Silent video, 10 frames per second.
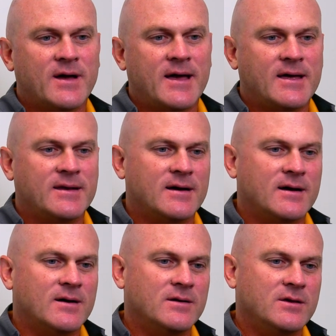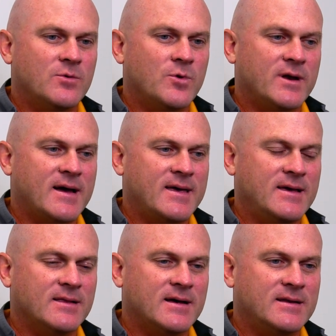And, you know, what
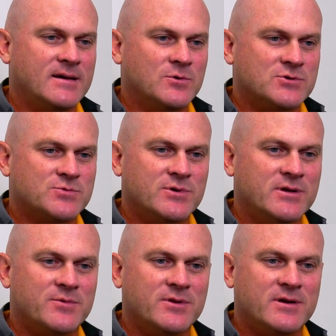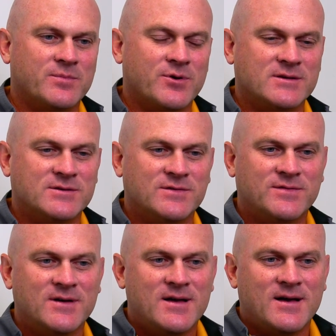Eli did was really, really impressive.